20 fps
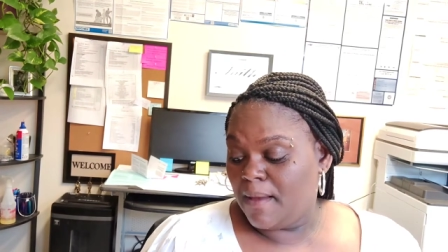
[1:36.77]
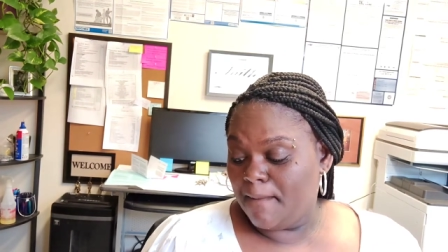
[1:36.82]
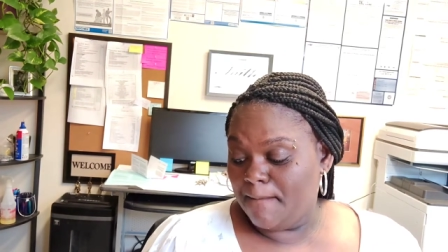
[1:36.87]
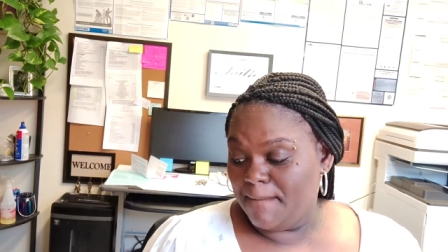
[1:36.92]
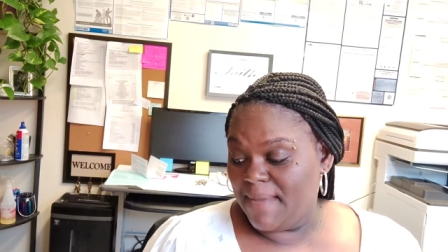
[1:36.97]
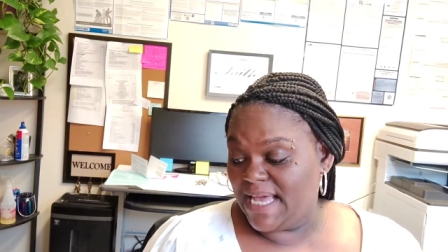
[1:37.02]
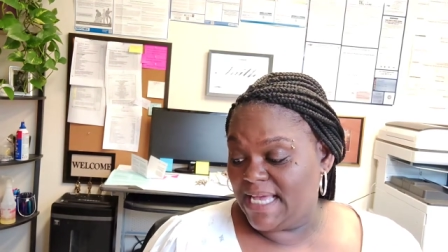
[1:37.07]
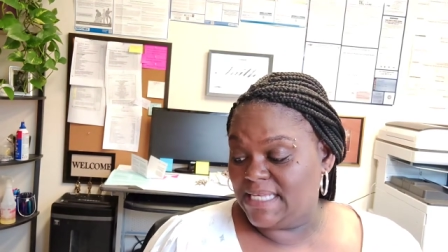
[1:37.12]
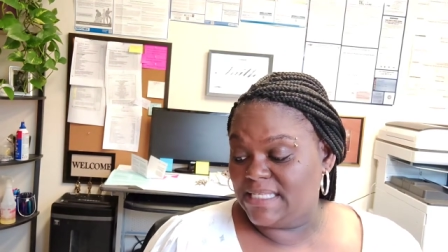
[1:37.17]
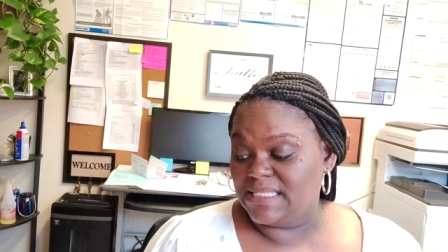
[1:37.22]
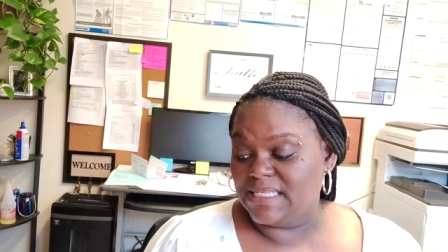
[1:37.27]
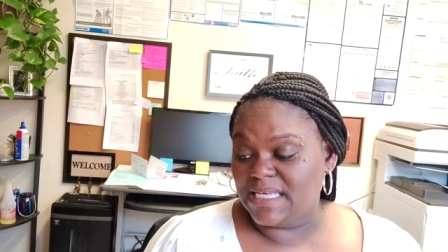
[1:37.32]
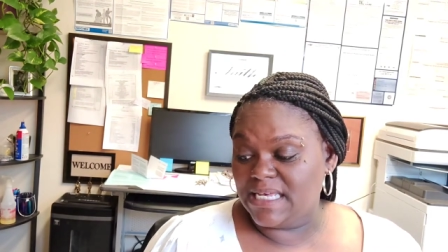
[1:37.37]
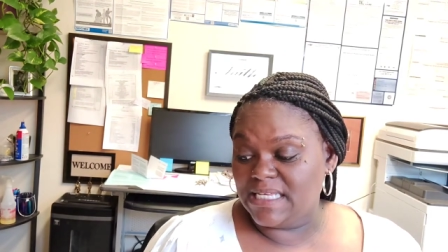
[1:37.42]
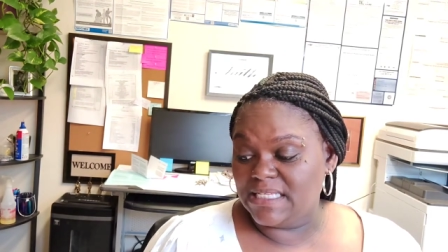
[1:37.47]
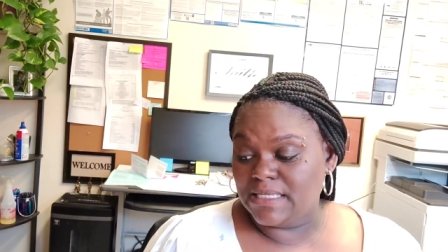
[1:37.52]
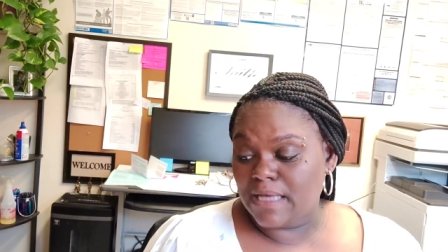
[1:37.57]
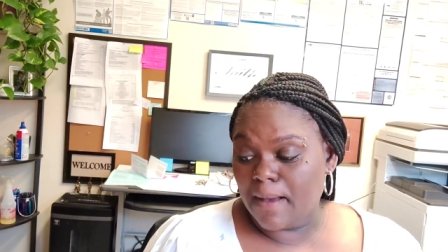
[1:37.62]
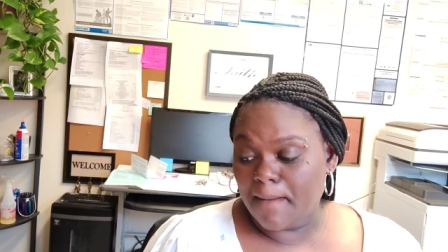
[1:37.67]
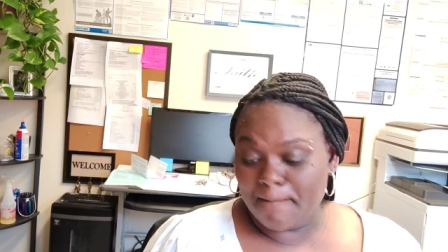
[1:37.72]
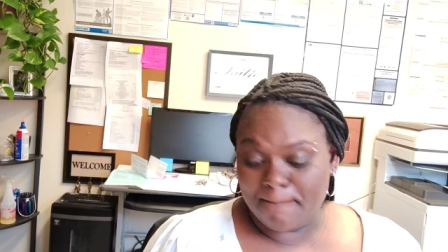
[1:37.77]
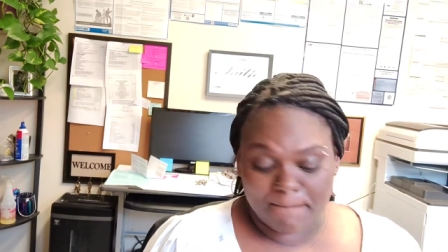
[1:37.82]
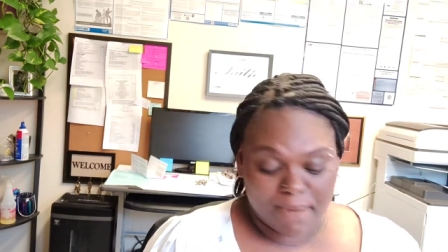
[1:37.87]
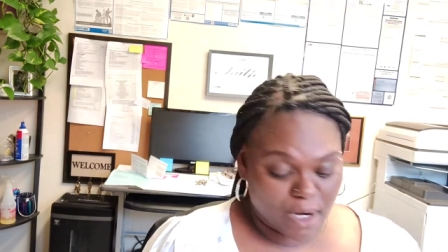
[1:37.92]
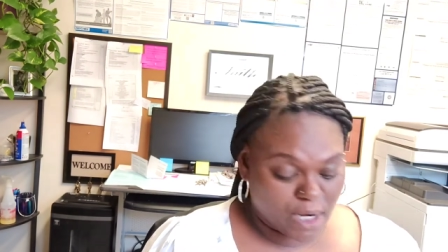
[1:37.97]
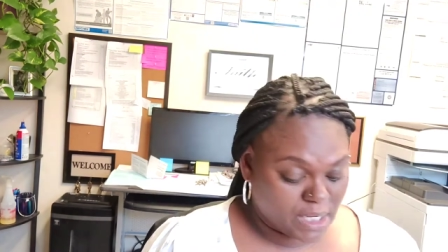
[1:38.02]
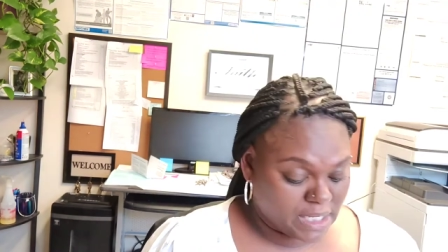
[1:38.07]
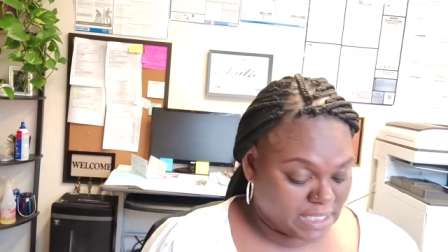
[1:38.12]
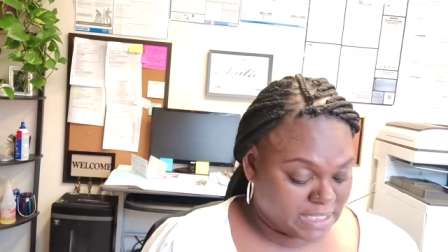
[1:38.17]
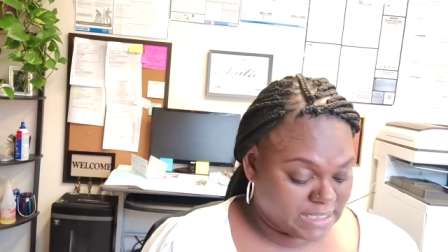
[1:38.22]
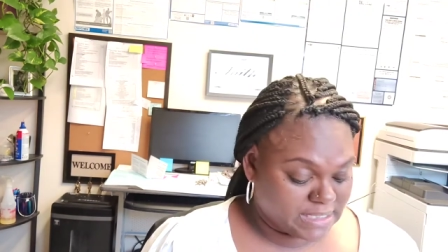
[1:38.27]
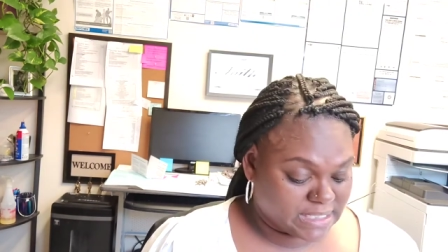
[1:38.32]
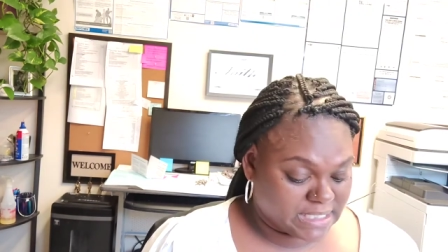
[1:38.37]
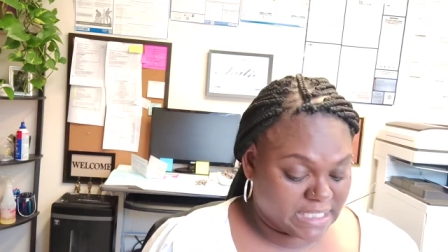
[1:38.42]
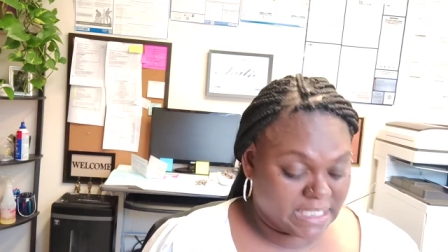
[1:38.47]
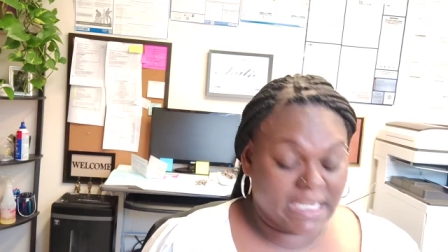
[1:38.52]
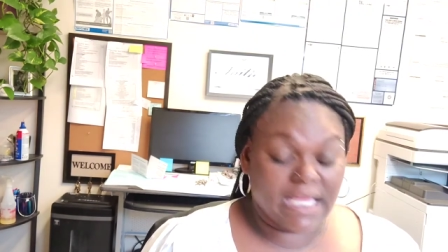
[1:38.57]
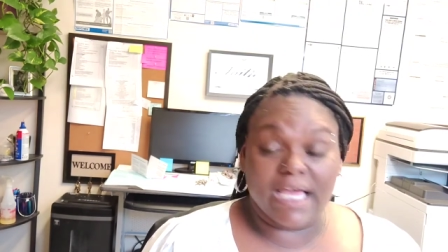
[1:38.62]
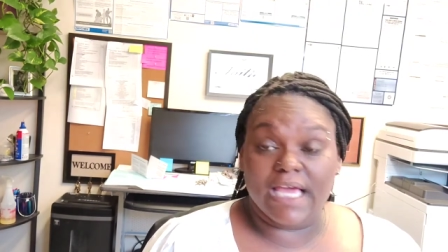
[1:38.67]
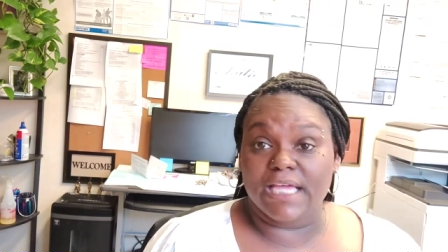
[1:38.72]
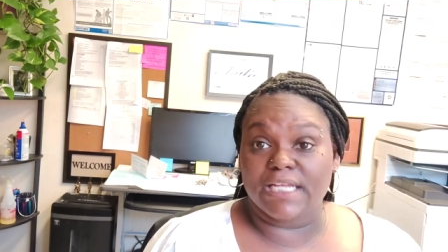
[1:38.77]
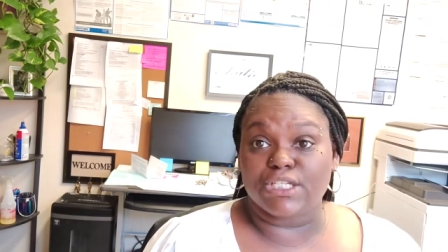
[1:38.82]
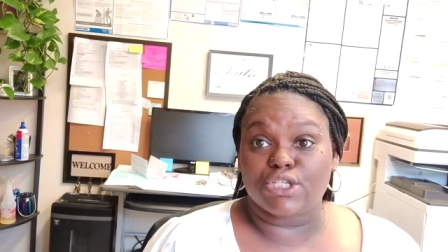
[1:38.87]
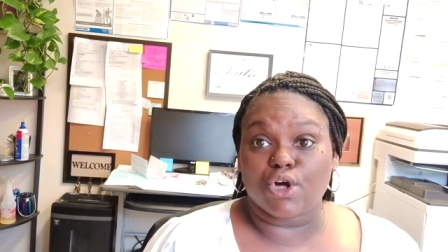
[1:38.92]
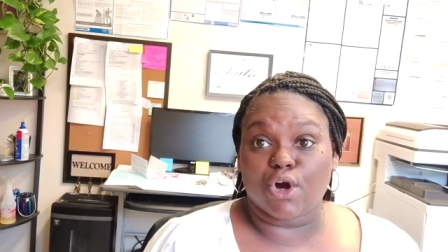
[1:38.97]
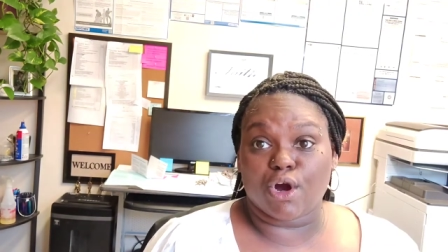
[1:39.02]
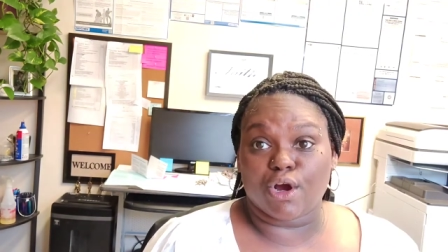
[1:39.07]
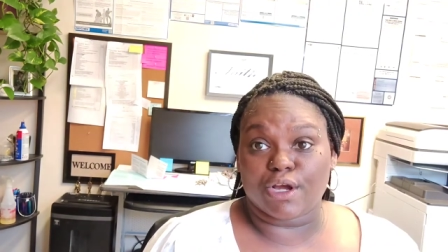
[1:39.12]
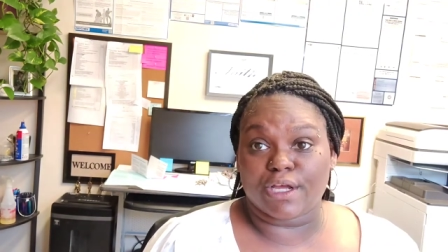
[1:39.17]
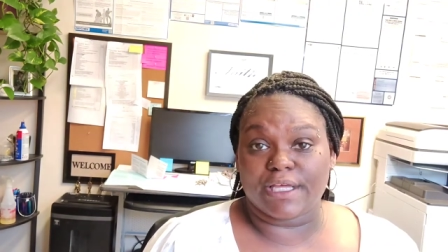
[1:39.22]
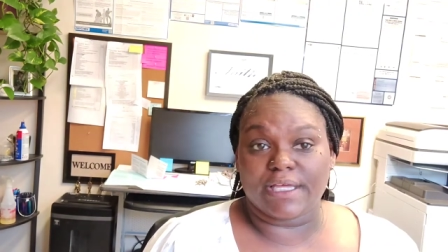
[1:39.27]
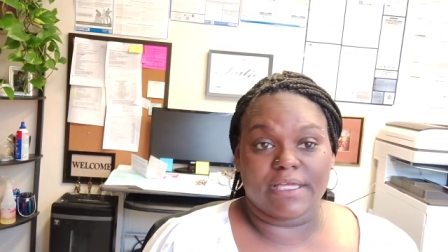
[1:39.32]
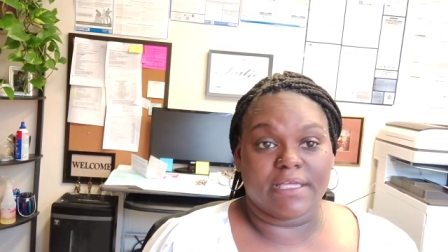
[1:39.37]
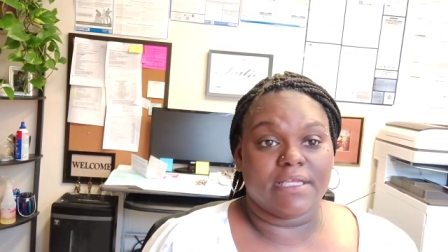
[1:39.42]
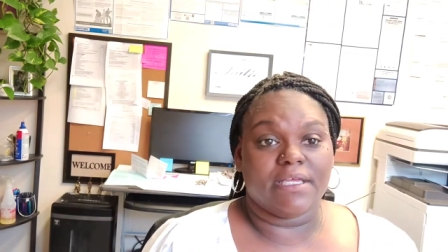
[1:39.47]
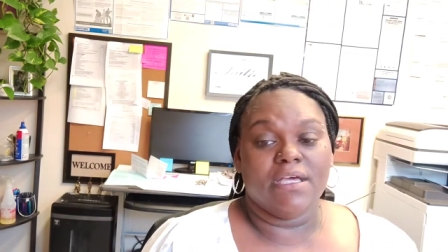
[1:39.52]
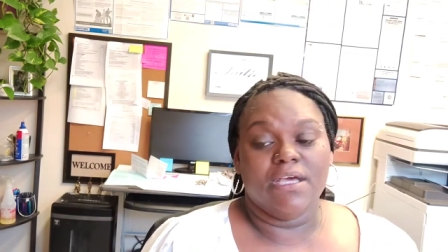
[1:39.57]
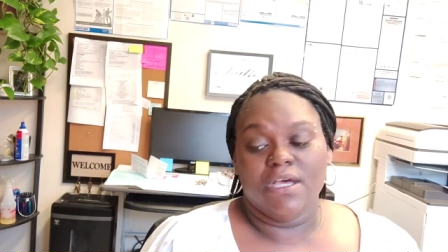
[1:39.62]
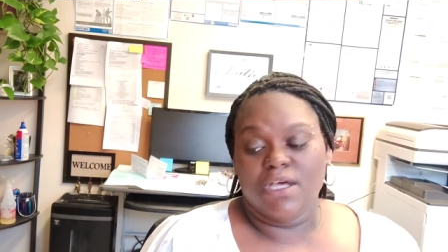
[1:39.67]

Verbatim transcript: Macy's, Burlington, and Target.